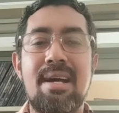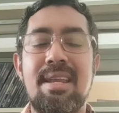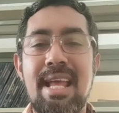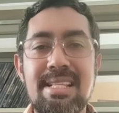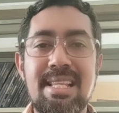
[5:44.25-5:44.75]

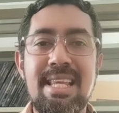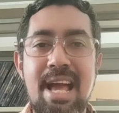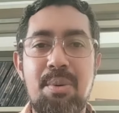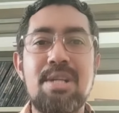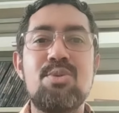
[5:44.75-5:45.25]
Lastly,
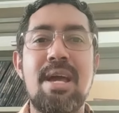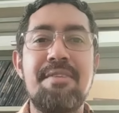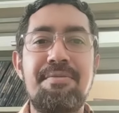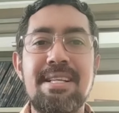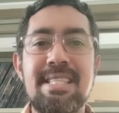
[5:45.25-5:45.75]
I want to
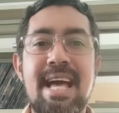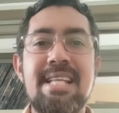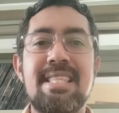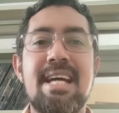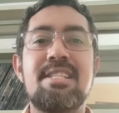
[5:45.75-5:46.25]

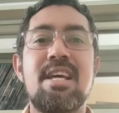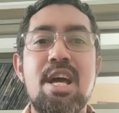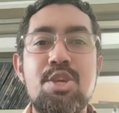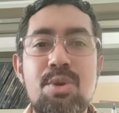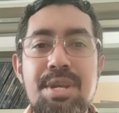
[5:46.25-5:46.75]
emphasize that
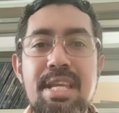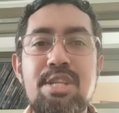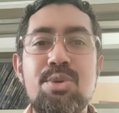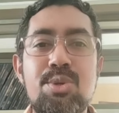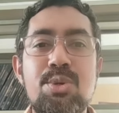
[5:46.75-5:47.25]
you
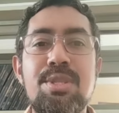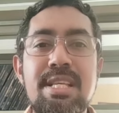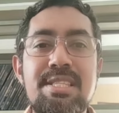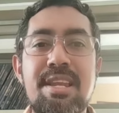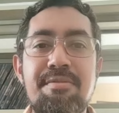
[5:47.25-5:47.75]
need to do
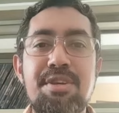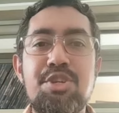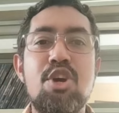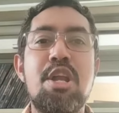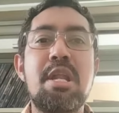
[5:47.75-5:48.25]
this
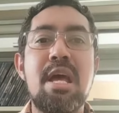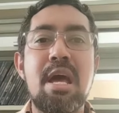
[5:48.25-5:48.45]
revision